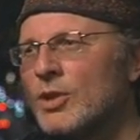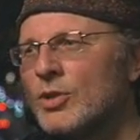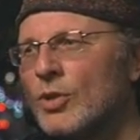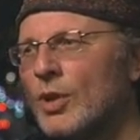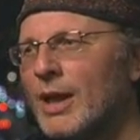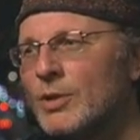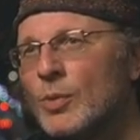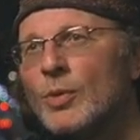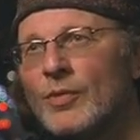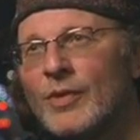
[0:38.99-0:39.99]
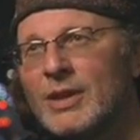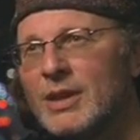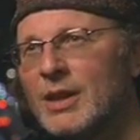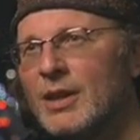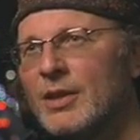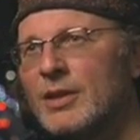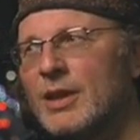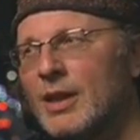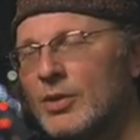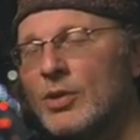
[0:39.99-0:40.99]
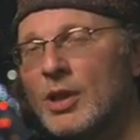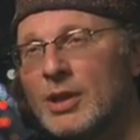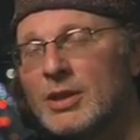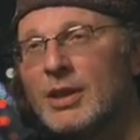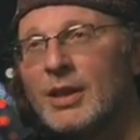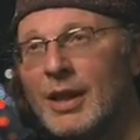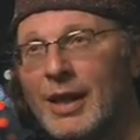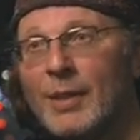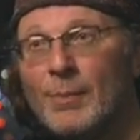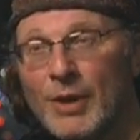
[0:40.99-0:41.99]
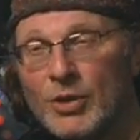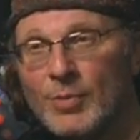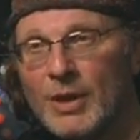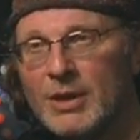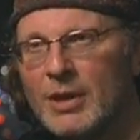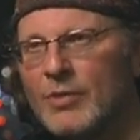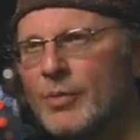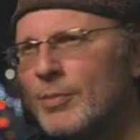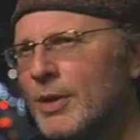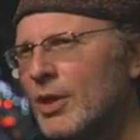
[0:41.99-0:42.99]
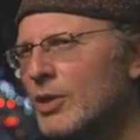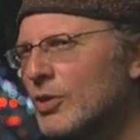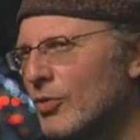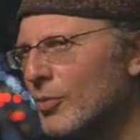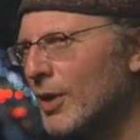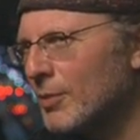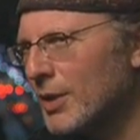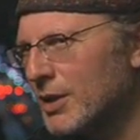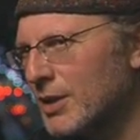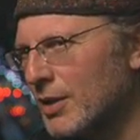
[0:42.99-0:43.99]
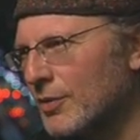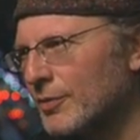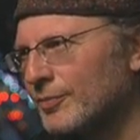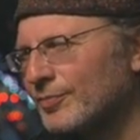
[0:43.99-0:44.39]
So as we were investigating this, I had to constantly, A, pinch myself, but B, also remind myself,